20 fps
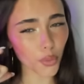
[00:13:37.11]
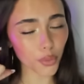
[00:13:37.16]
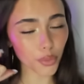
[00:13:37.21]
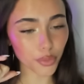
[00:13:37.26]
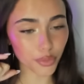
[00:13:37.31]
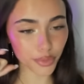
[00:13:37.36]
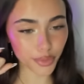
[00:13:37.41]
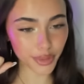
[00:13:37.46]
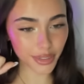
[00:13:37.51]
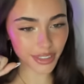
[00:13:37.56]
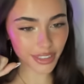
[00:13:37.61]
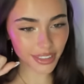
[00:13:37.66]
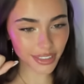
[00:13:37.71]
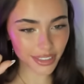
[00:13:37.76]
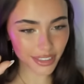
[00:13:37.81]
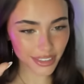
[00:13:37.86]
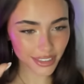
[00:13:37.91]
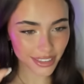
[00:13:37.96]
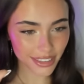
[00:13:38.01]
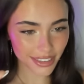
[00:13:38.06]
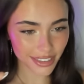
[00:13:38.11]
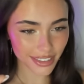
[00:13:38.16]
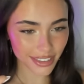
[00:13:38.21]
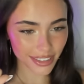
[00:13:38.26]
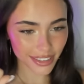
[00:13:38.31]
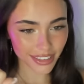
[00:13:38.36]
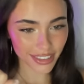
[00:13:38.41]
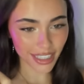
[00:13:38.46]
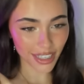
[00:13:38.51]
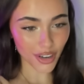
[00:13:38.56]
Oof,
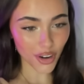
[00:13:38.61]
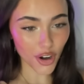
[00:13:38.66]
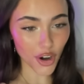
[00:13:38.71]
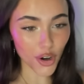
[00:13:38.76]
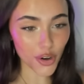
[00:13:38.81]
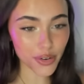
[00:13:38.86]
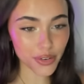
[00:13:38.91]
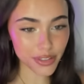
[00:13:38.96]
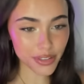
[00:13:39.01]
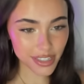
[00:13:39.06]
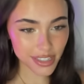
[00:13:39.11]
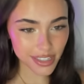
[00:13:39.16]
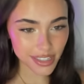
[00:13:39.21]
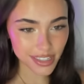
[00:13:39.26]
that hurts.